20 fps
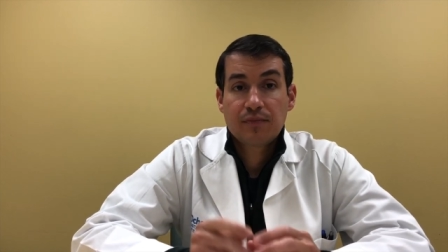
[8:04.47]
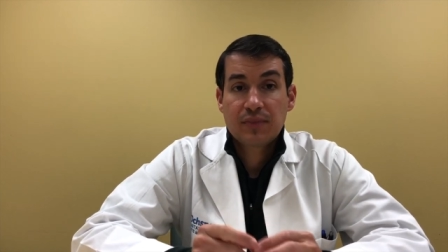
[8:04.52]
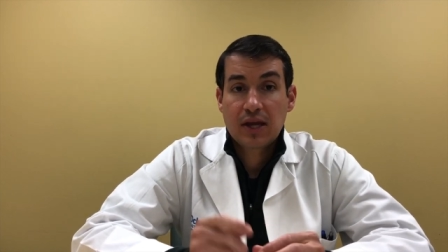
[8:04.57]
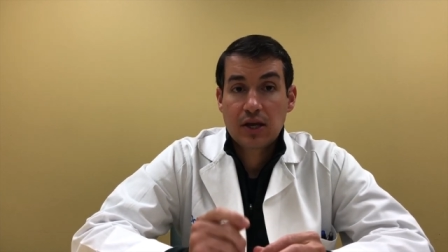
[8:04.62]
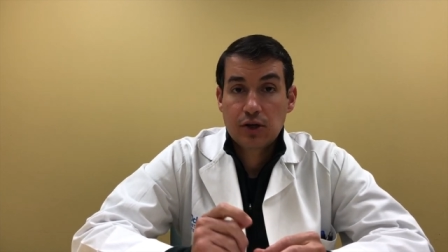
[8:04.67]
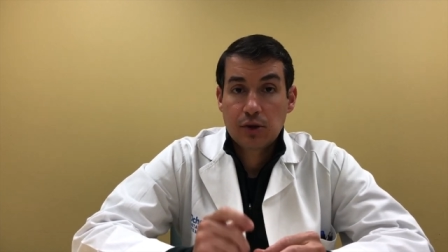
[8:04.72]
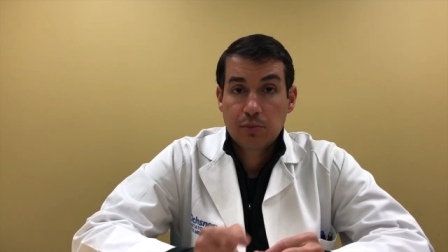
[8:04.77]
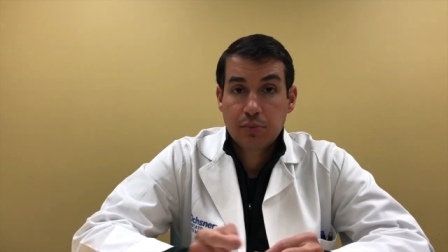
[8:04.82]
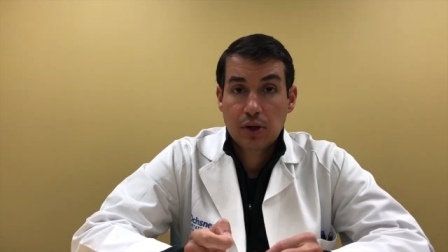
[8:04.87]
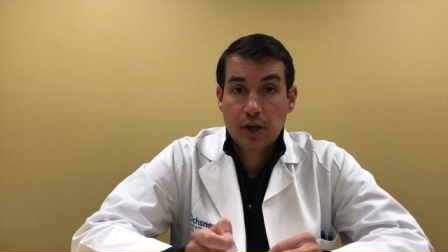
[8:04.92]
and
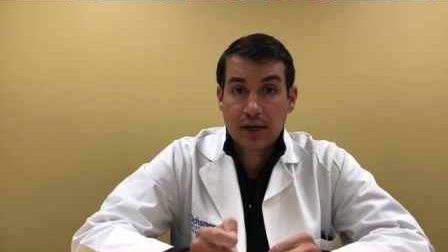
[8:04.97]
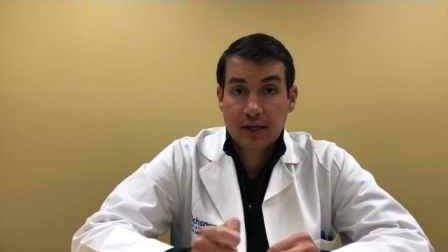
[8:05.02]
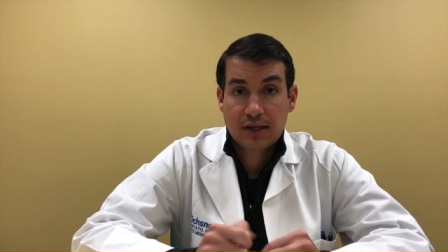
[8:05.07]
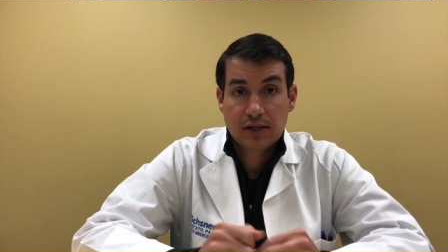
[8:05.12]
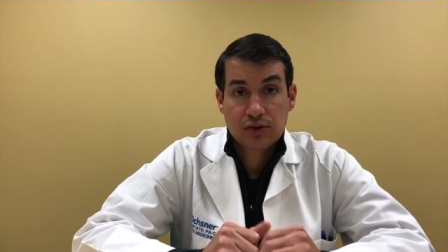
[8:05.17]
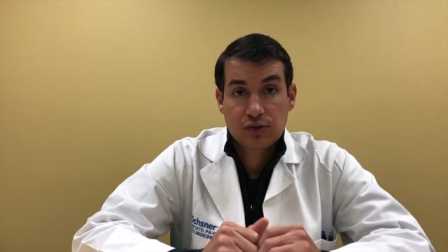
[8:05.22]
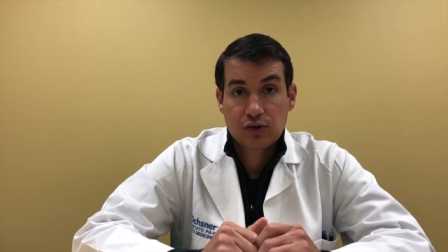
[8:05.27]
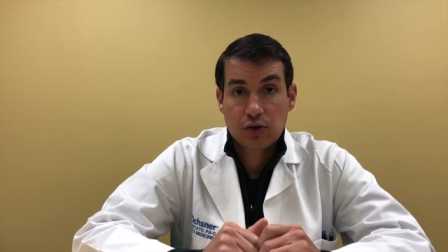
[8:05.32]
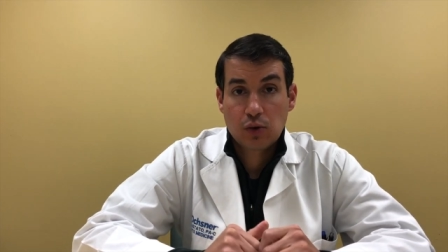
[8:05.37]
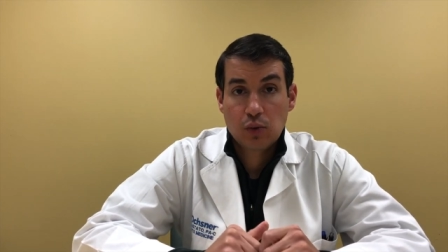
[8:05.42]
you plug it
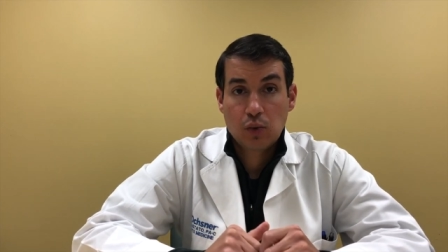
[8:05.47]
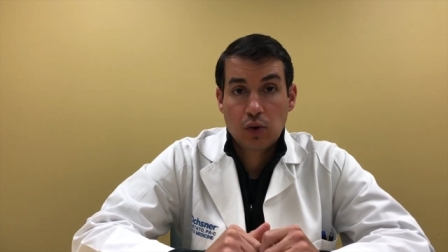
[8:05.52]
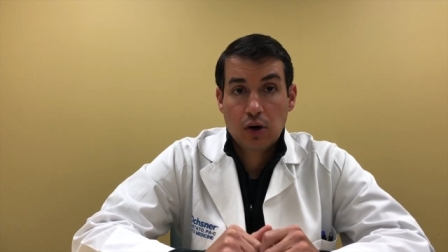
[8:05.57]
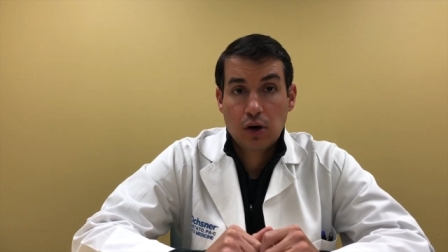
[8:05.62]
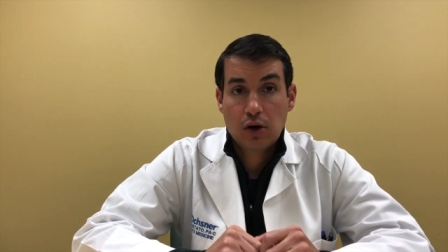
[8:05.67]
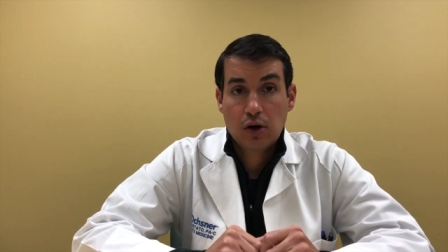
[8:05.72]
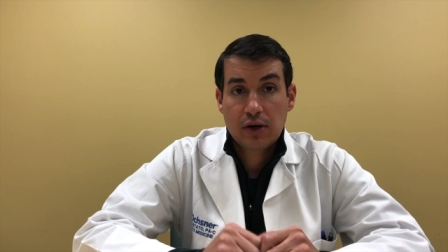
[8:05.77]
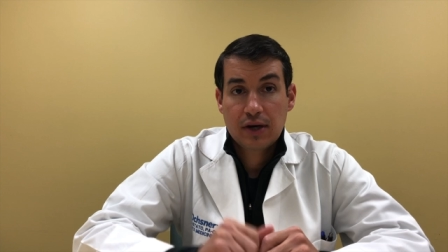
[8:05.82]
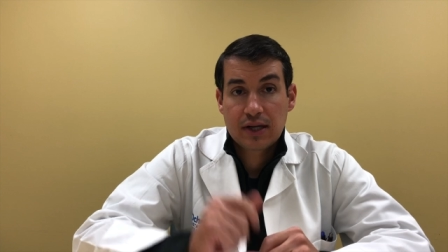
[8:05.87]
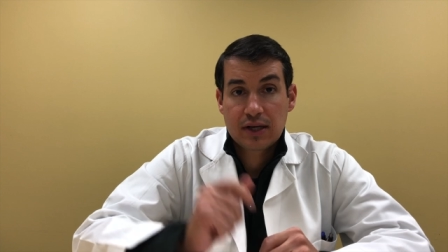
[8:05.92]
into the
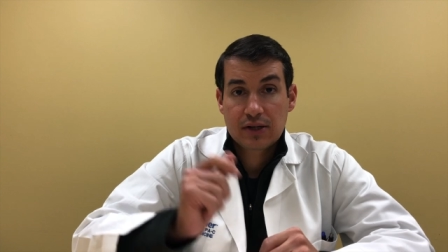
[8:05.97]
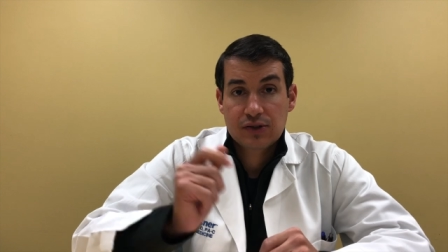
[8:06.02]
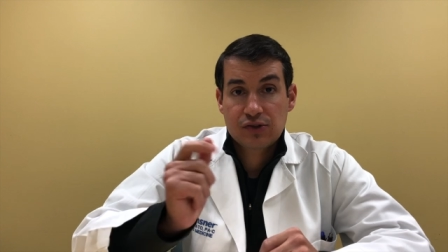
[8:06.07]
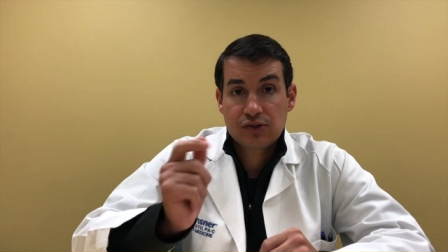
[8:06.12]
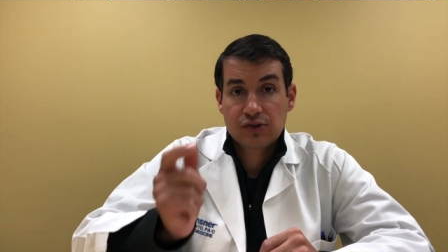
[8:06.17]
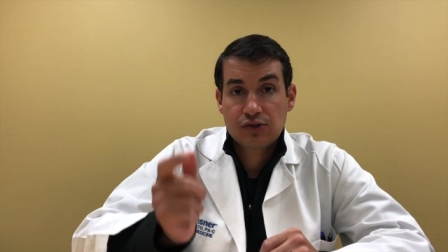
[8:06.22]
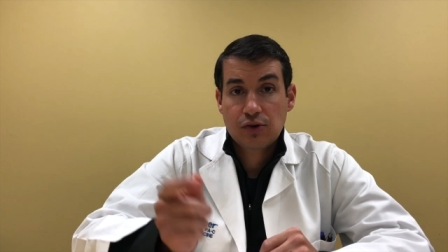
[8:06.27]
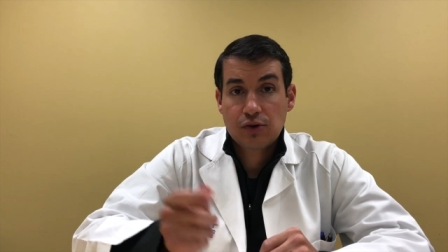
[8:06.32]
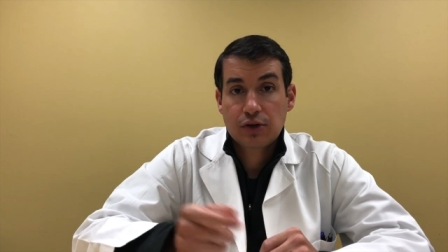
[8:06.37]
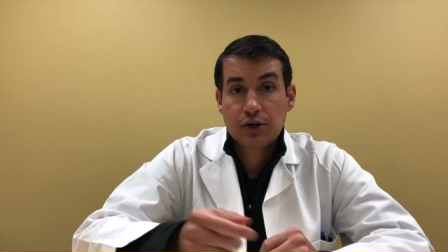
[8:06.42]
wall, and it
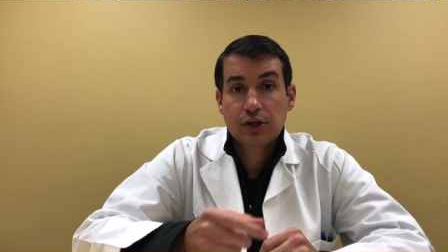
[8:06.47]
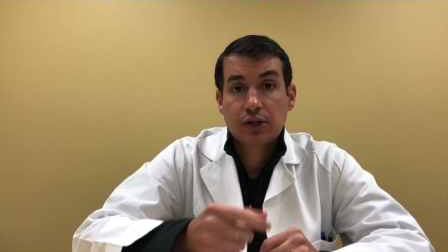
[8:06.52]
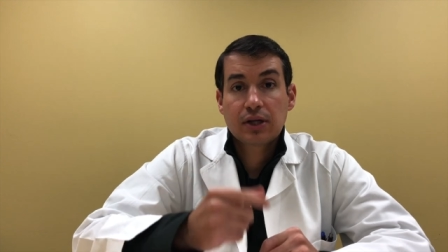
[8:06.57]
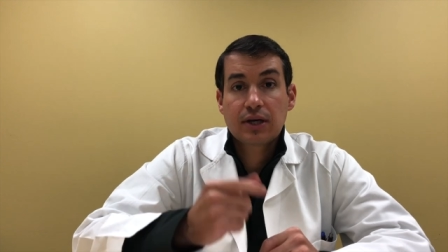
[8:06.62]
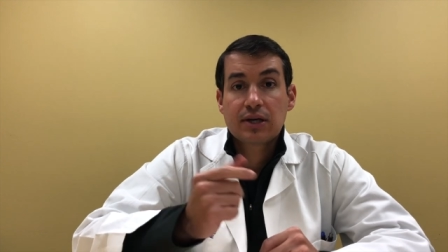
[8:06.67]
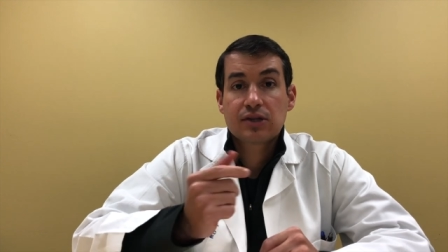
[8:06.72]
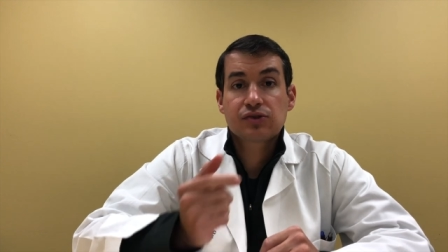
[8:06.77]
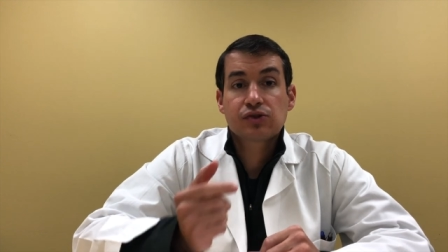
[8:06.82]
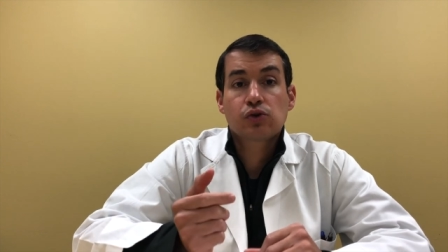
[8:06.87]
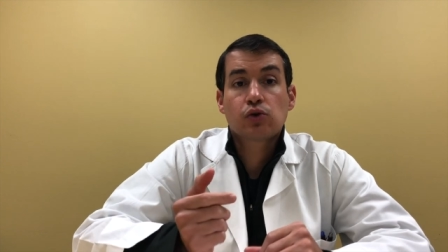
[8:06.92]

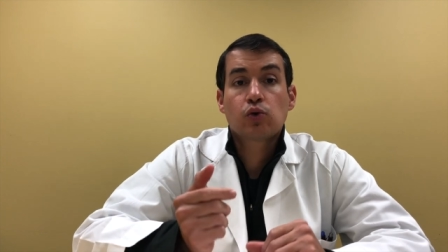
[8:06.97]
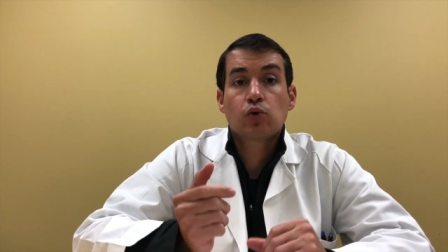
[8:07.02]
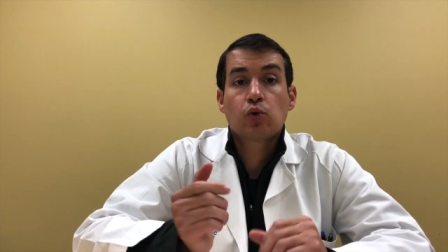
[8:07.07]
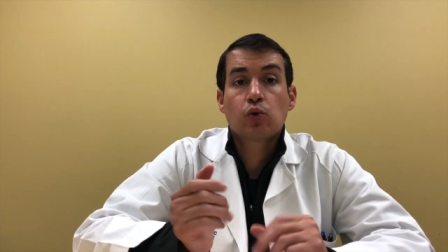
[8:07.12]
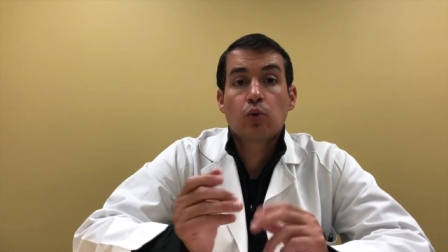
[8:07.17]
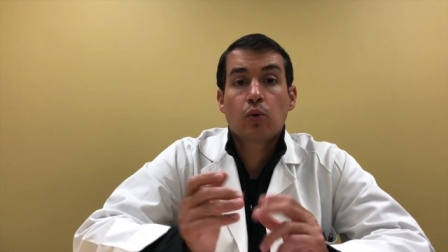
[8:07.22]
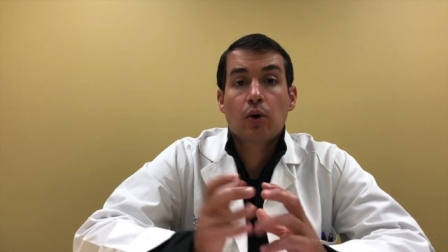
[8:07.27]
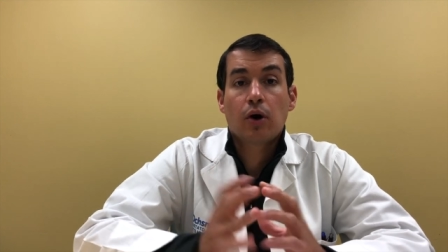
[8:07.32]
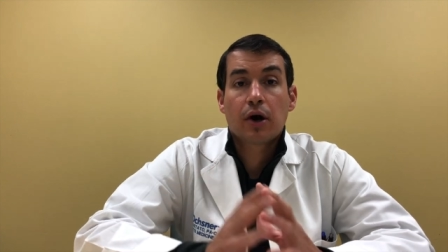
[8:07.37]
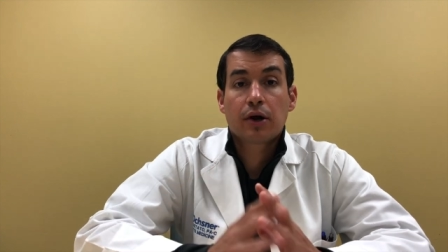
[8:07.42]
circulates cool
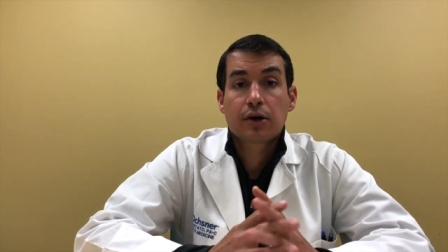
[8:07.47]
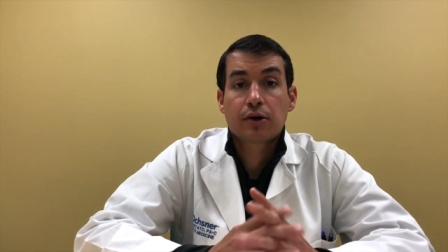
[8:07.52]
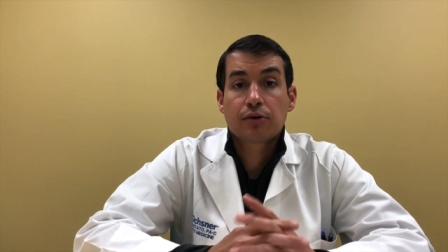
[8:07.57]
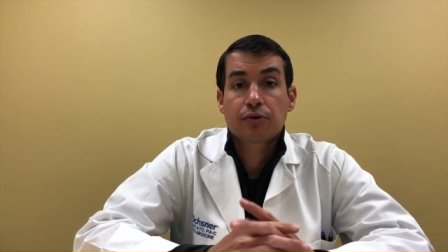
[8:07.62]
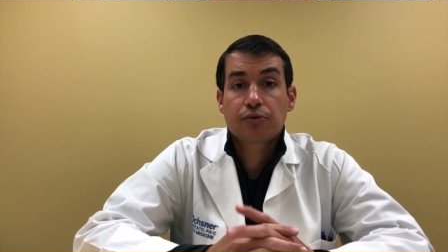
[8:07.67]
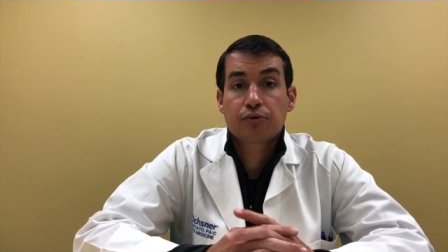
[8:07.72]
water